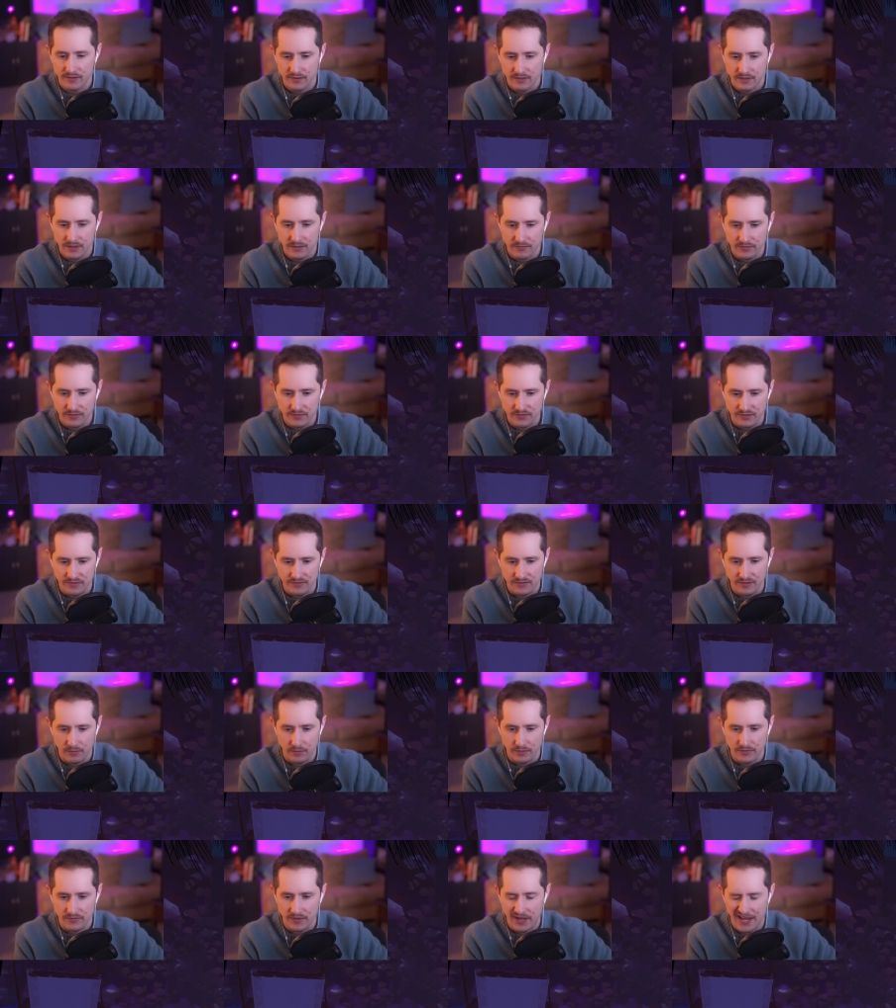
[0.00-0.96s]
Ever since I
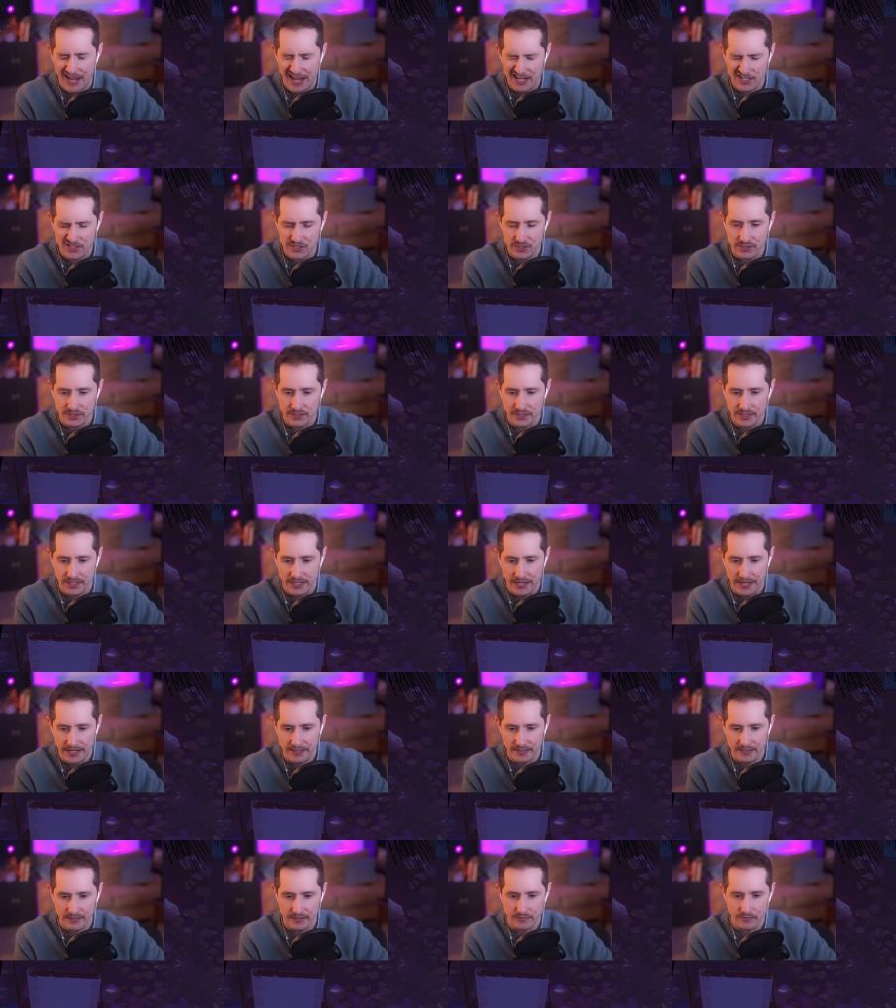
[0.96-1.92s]
was a hatchling, an
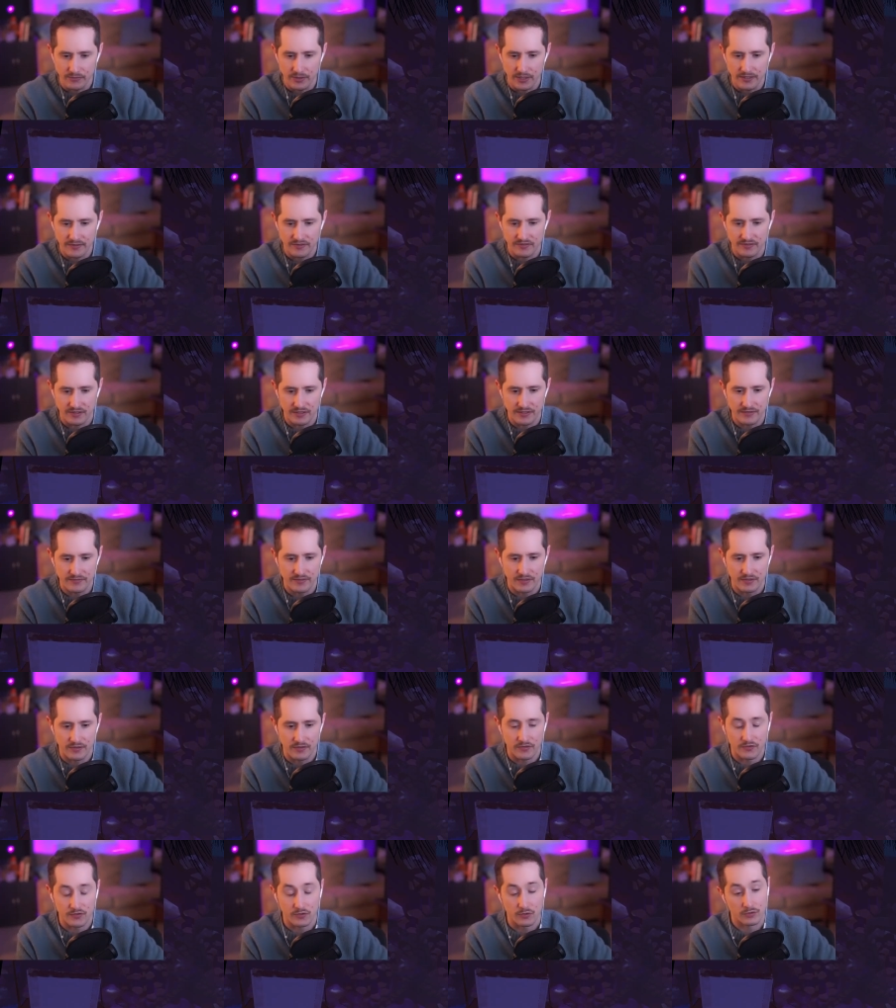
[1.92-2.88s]
alien race lived in
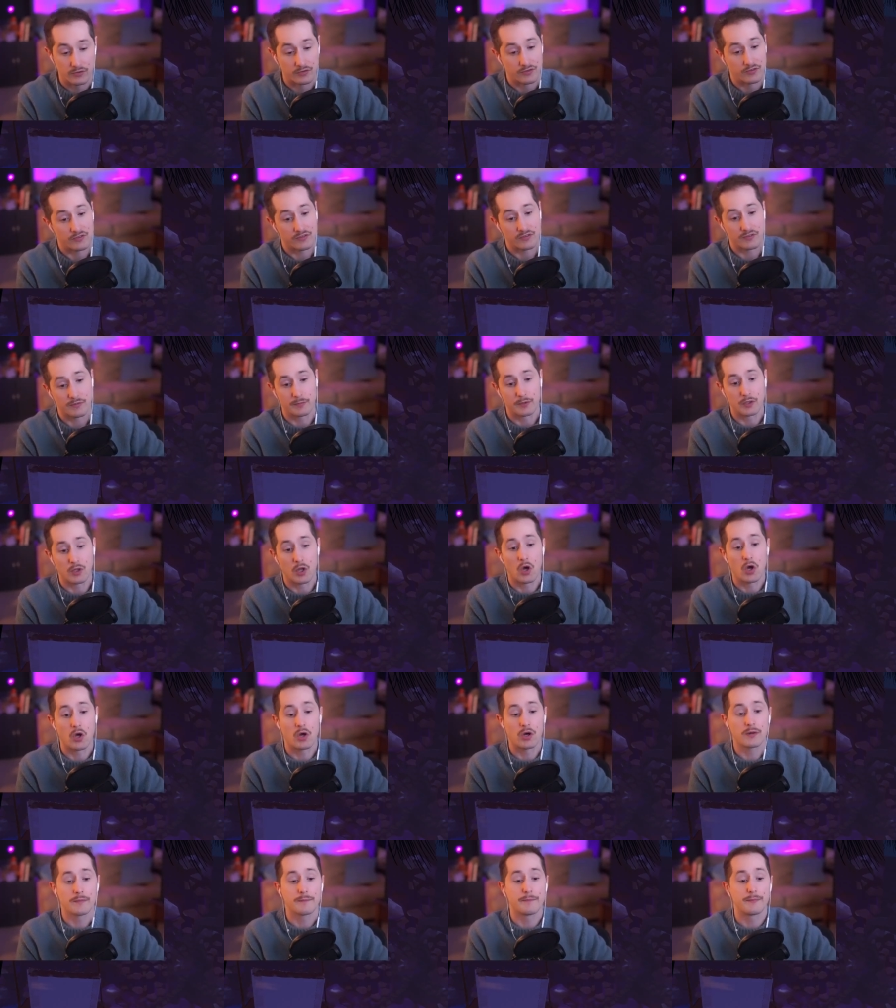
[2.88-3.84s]
the solar system
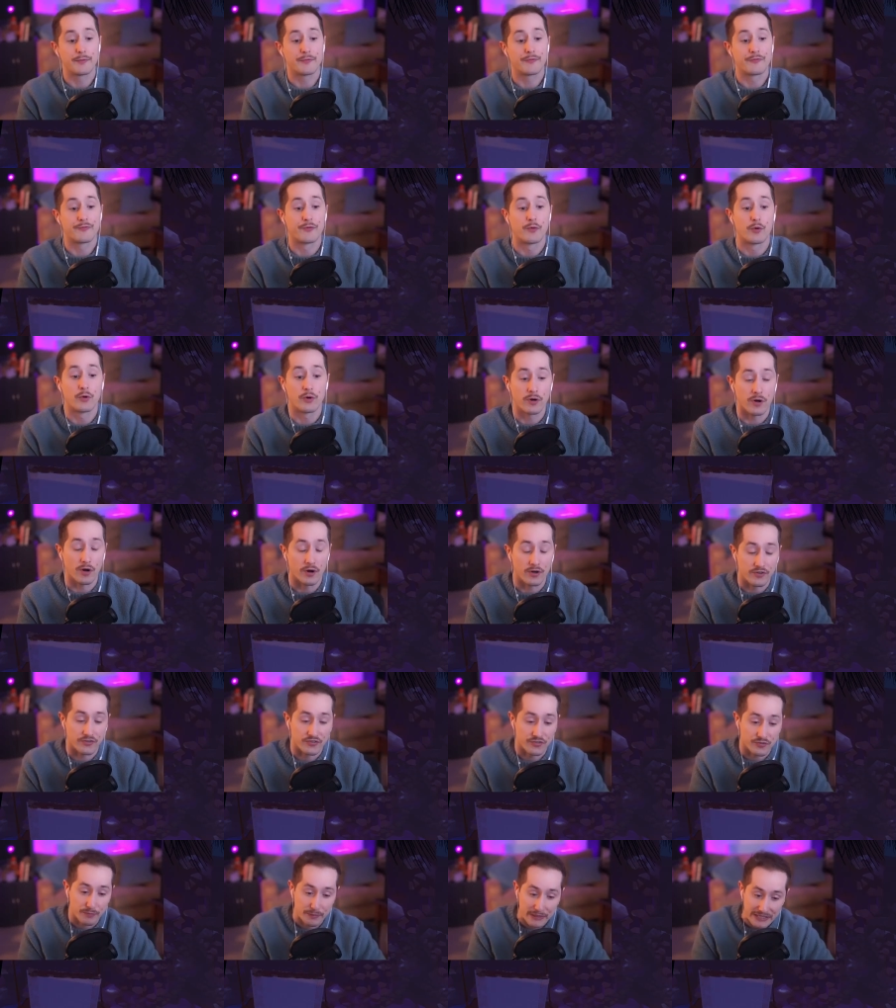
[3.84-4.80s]
long before our
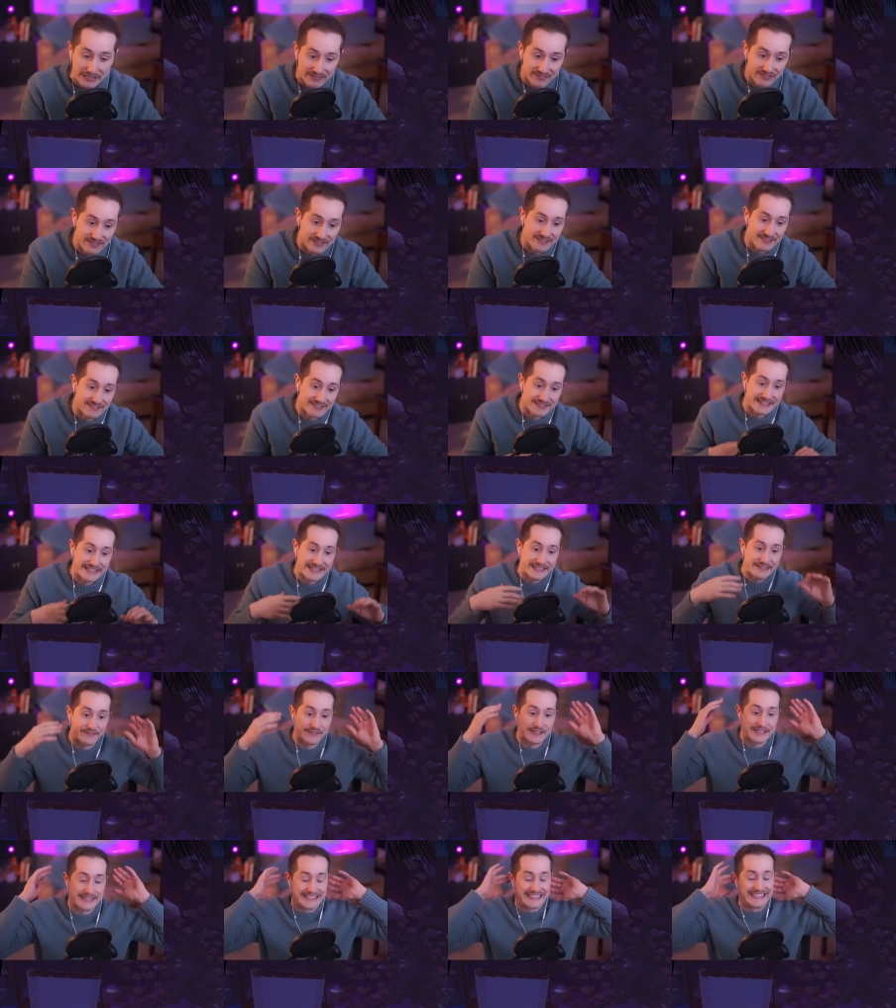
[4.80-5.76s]
species
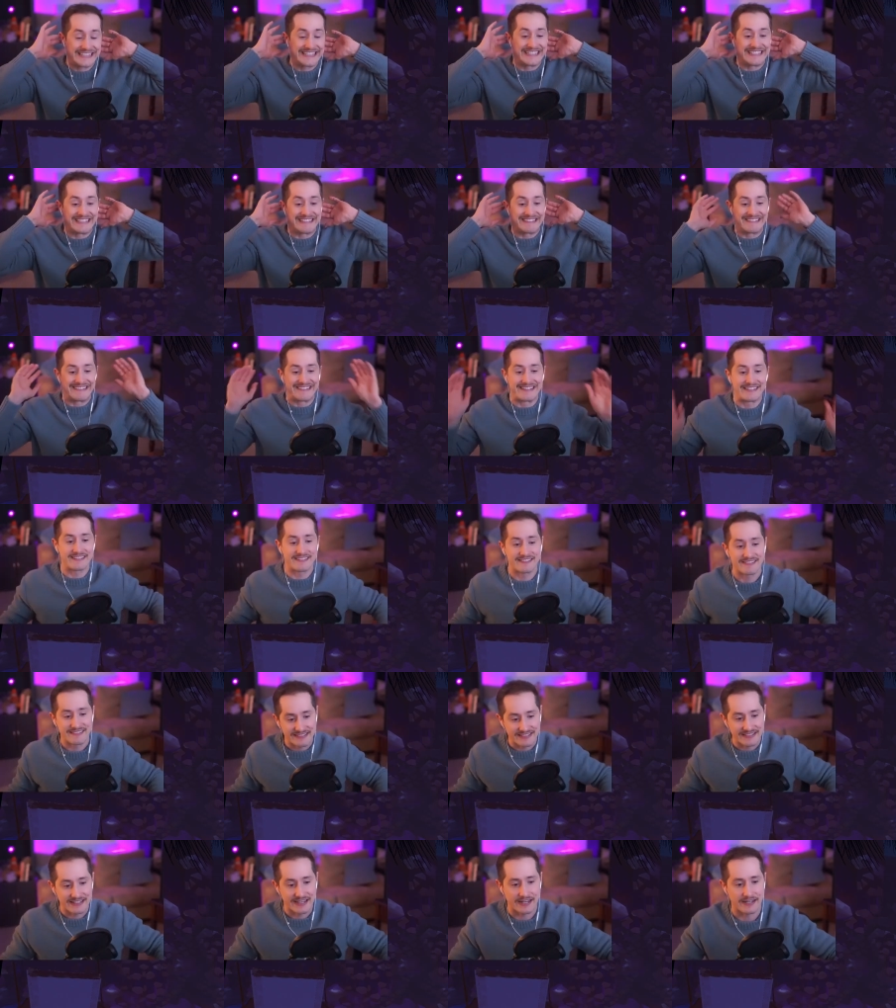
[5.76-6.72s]
even
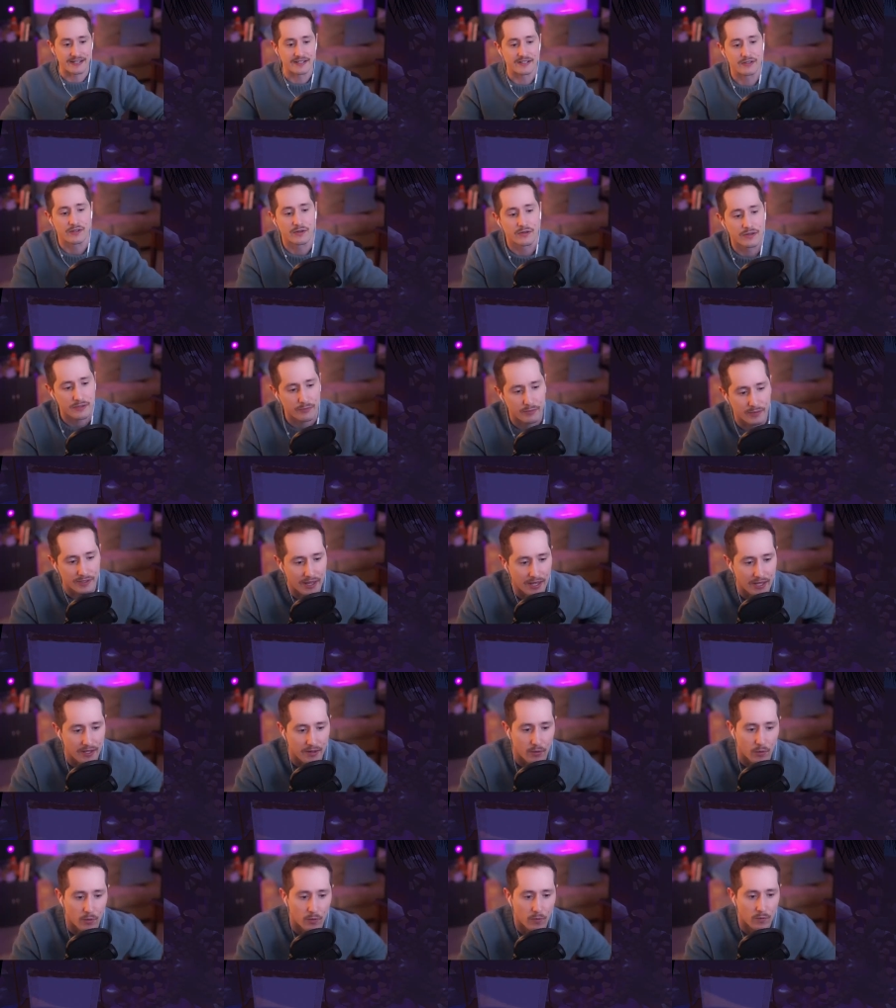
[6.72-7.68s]
existed. I didn't know they were that
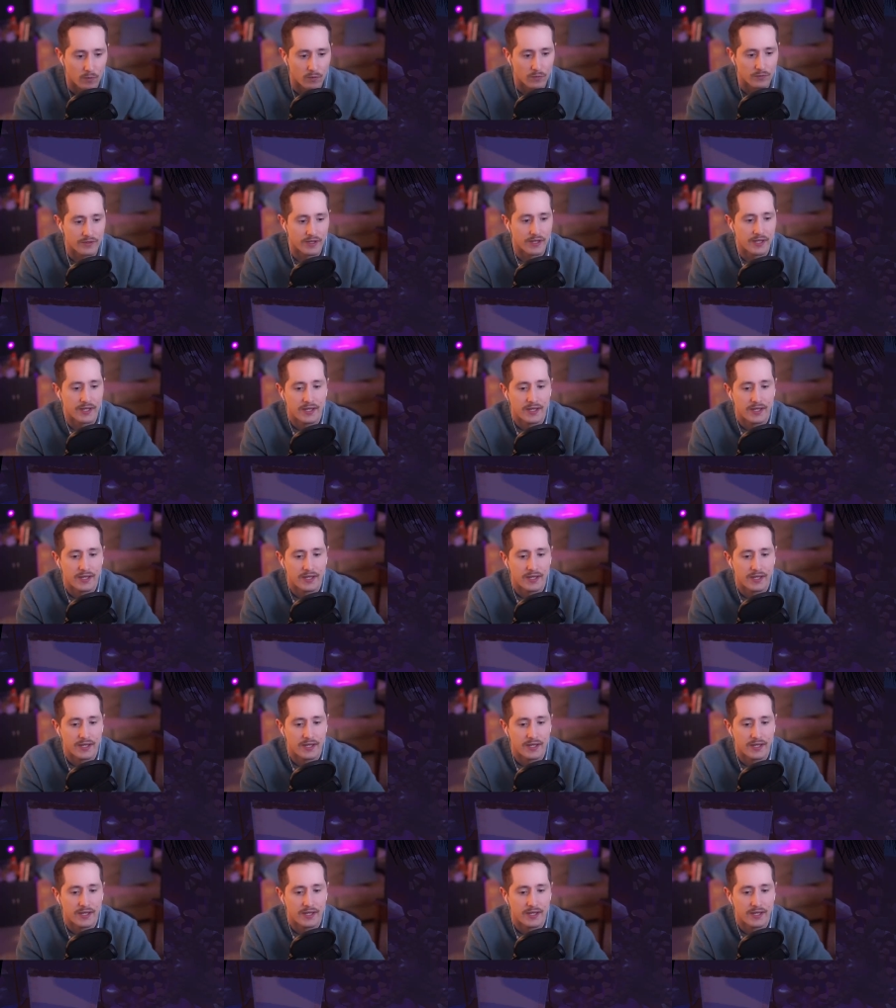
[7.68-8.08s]
old.